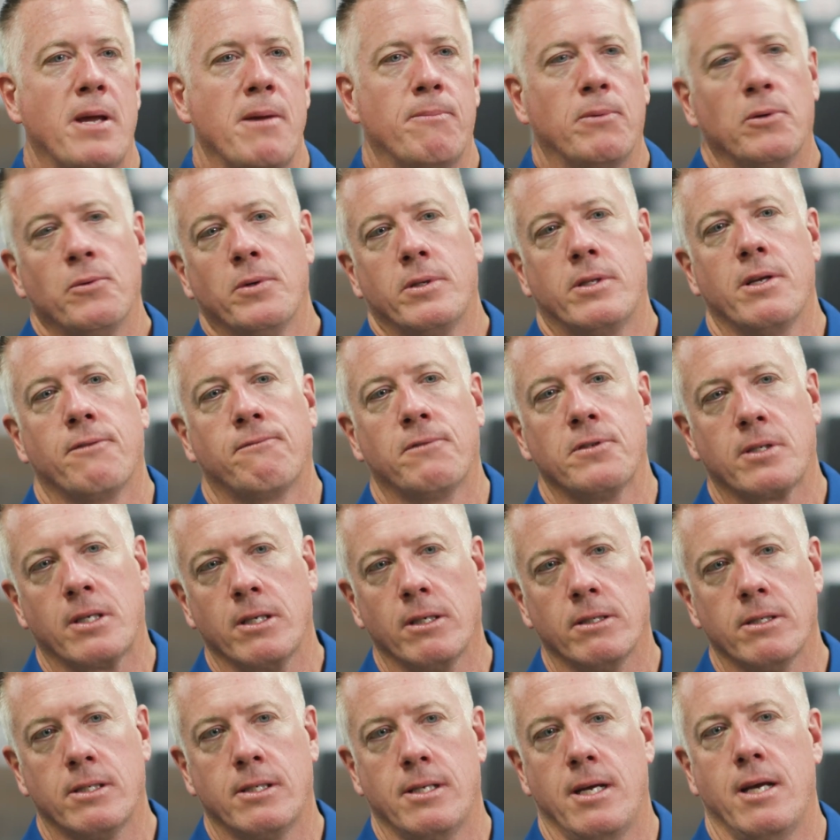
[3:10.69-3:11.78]
people with different
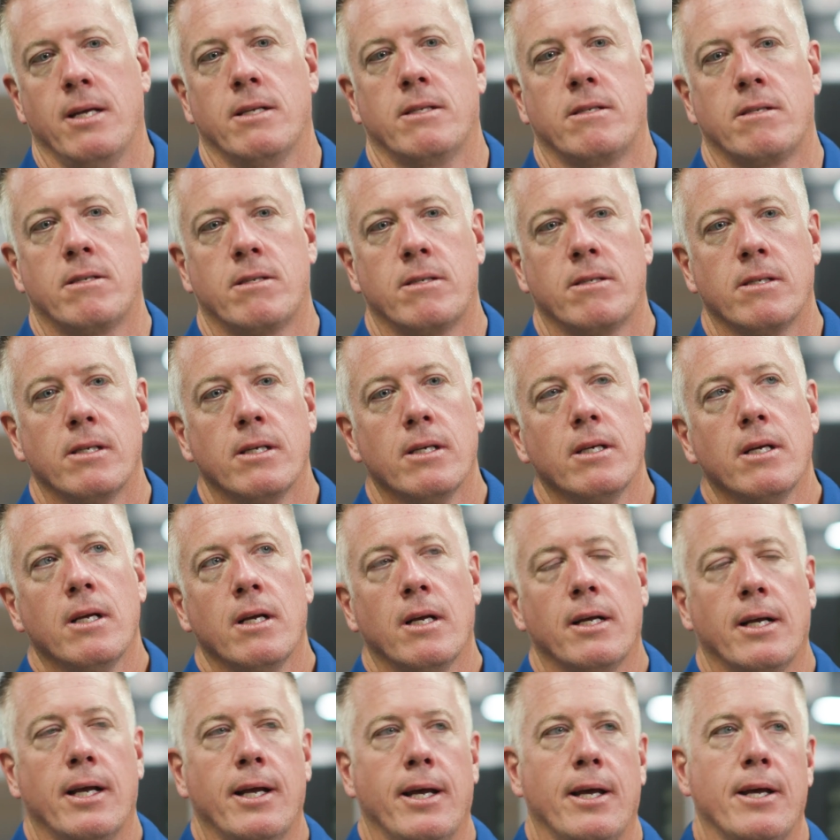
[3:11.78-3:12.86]
skill sets
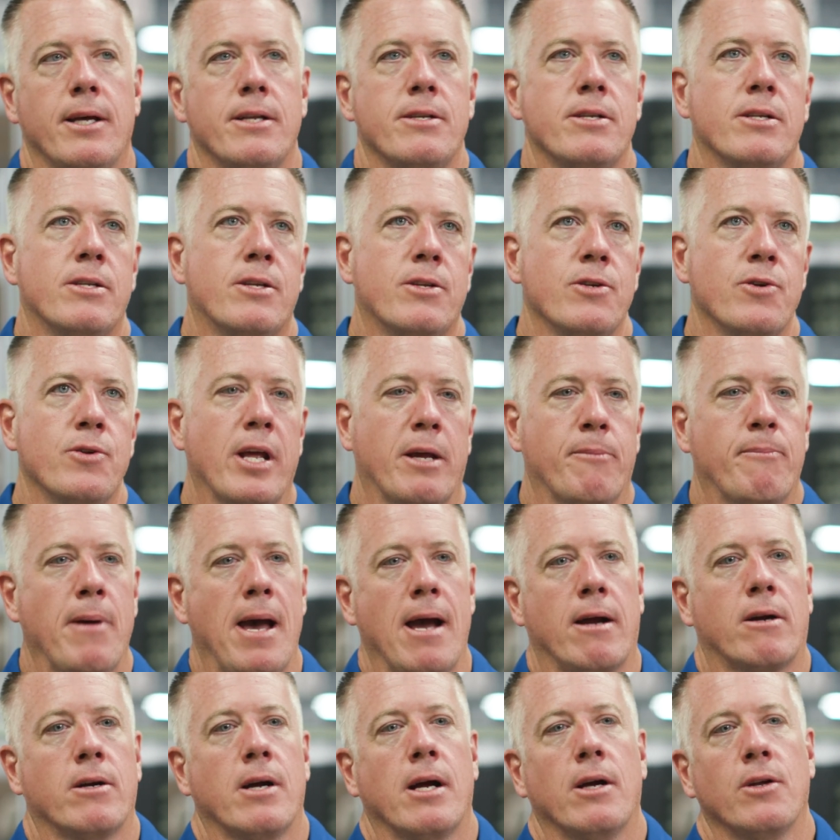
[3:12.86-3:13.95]
and unique
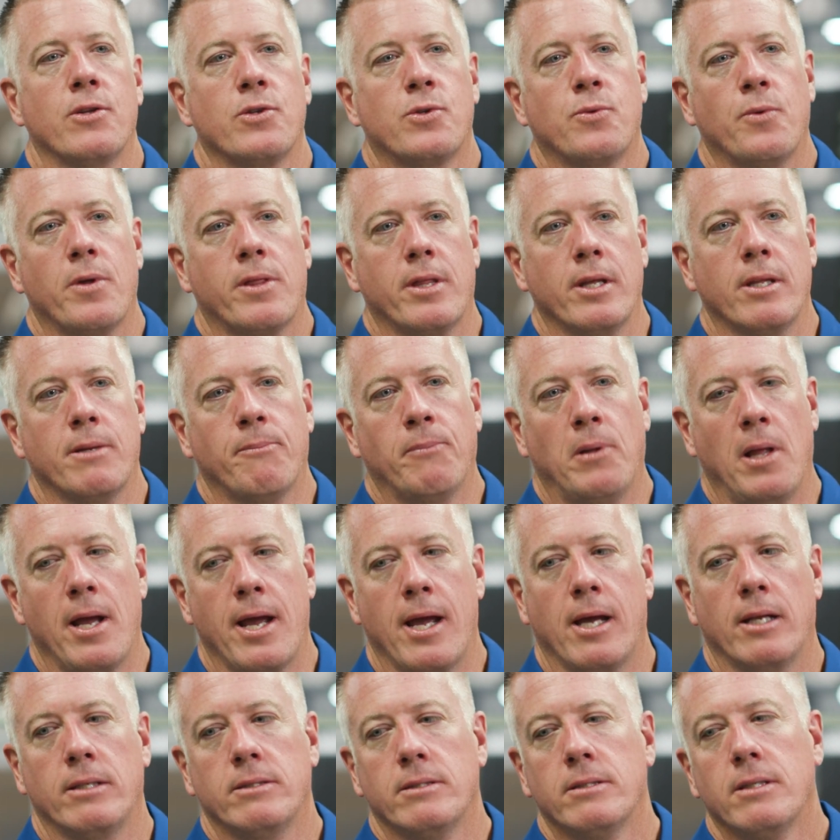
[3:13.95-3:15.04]
backgrounds within the
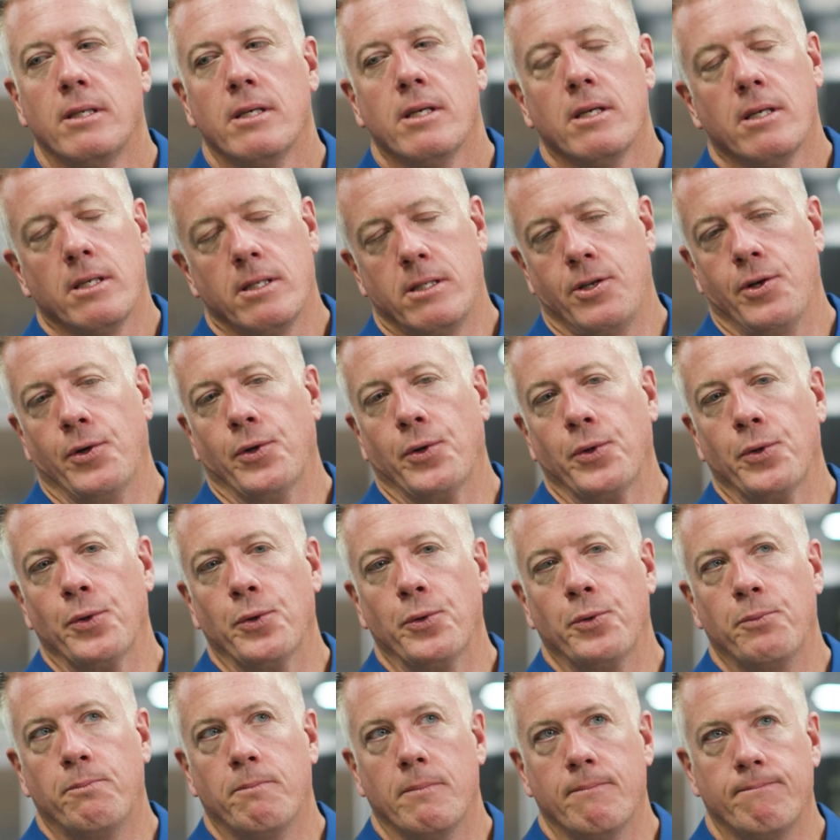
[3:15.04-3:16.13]
plant
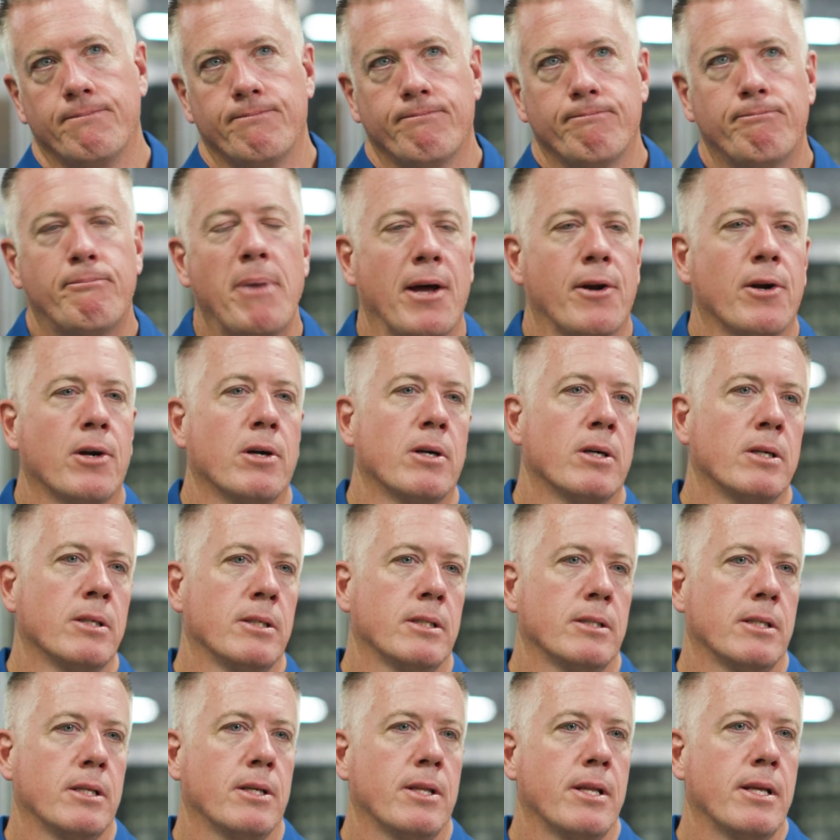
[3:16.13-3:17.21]
to better
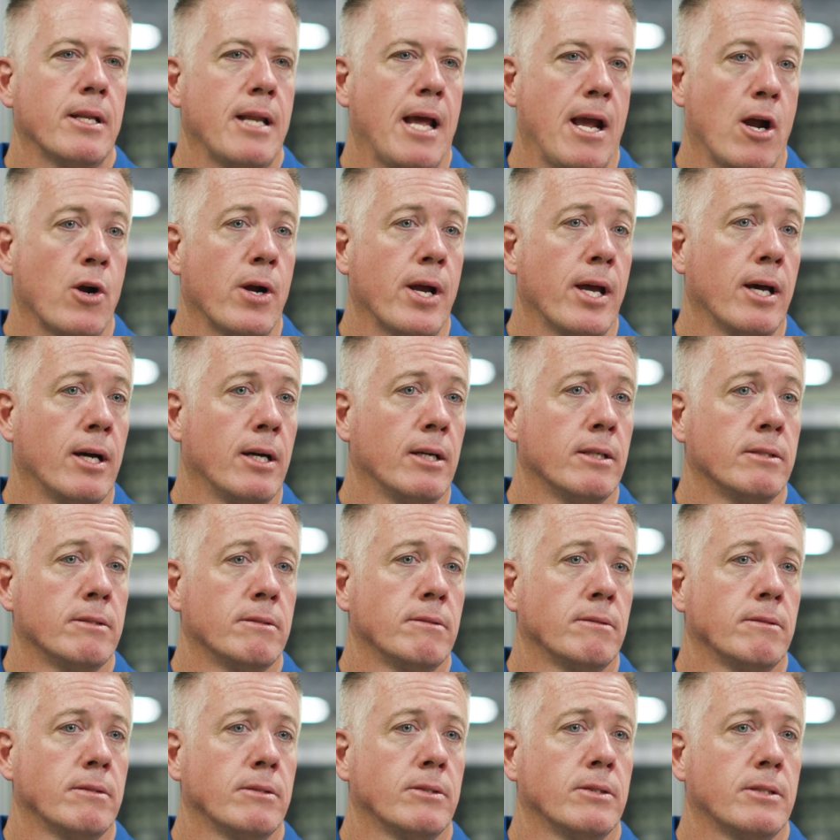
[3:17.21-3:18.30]
an area
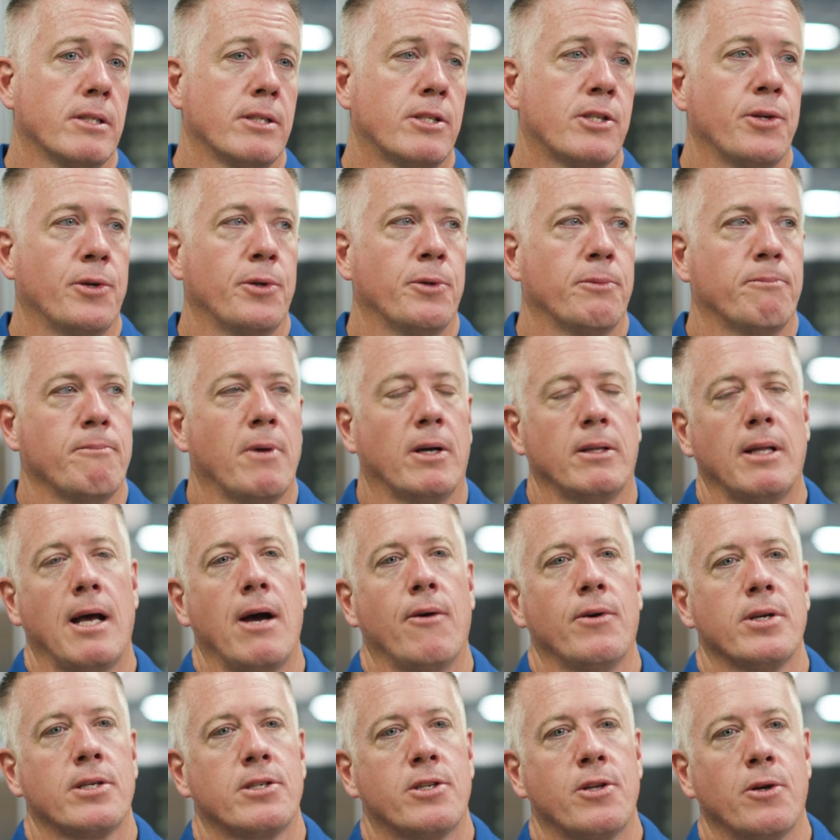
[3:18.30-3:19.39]
to
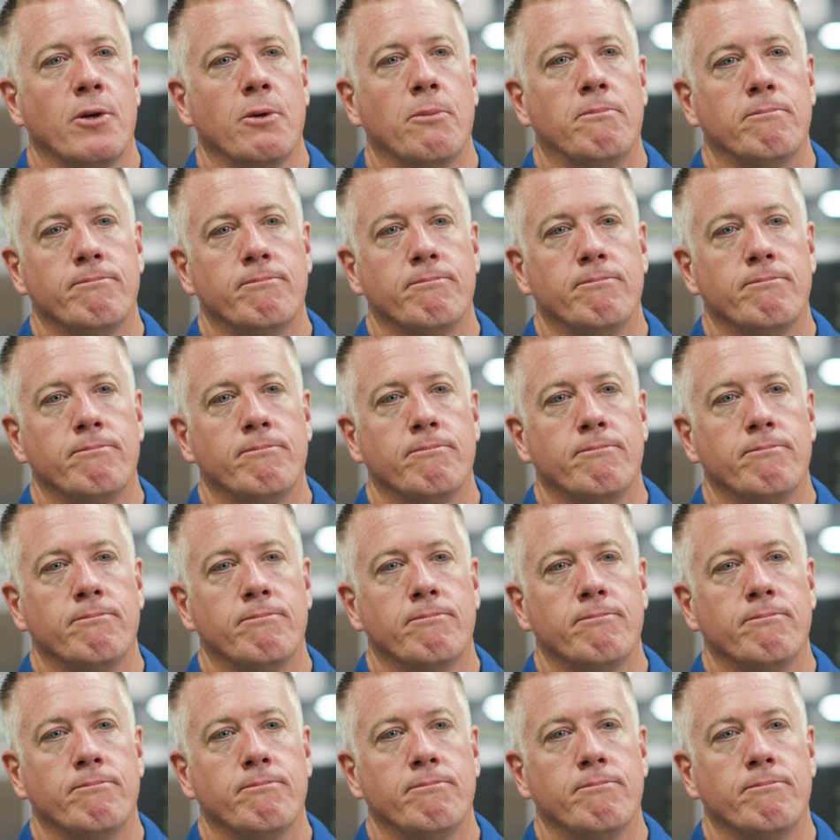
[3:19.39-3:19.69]
allow us to